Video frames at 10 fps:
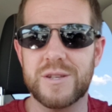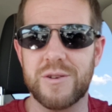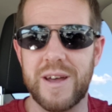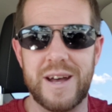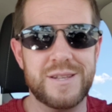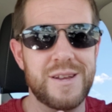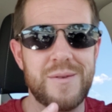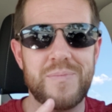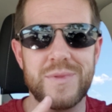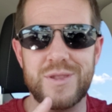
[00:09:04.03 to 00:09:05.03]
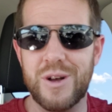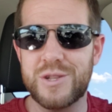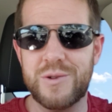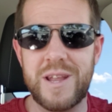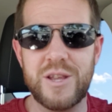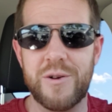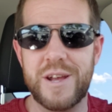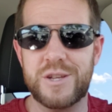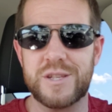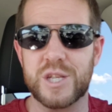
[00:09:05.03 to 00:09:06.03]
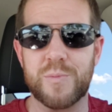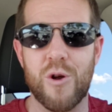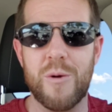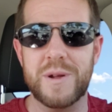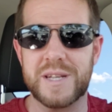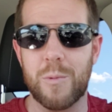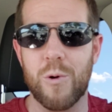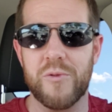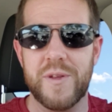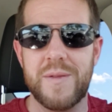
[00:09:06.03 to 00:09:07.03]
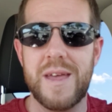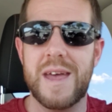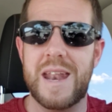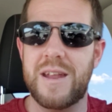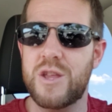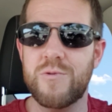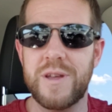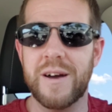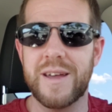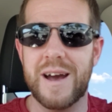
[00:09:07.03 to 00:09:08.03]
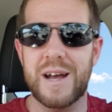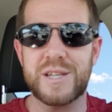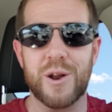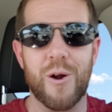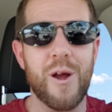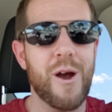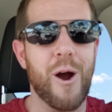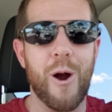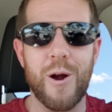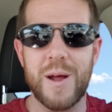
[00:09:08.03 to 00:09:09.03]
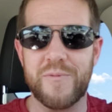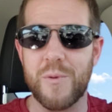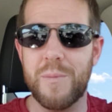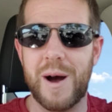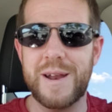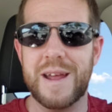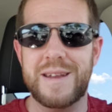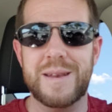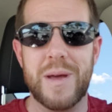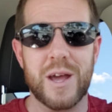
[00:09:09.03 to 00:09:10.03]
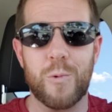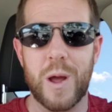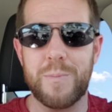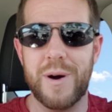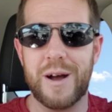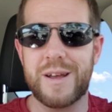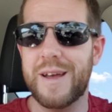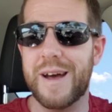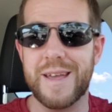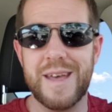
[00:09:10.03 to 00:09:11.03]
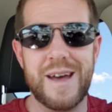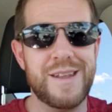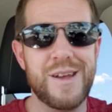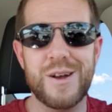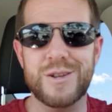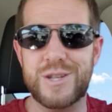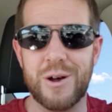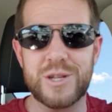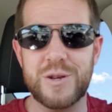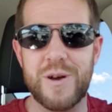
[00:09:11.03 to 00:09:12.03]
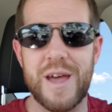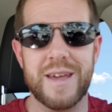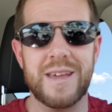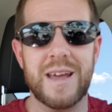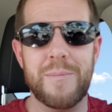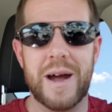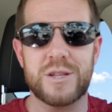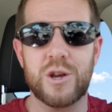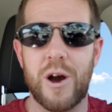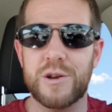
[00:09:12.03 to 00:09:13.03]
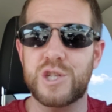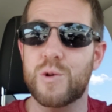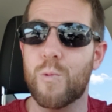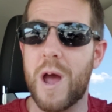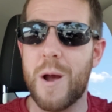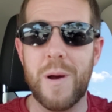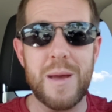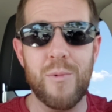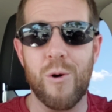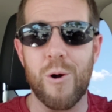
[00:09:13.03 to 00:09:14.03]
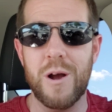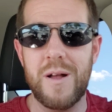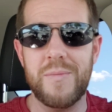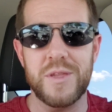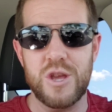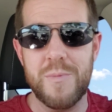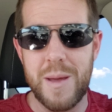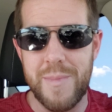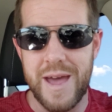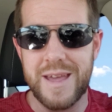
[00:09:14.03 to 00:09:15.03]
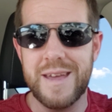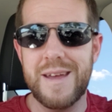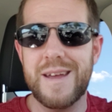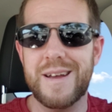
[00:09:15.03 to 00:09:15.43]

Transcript: So, guys, don't do any donations of sperm. It's not worth it. And any of you young guys that are hard up for money and need to make a quick buck, again, don't do it. It can come back to cost you way, way more than you may make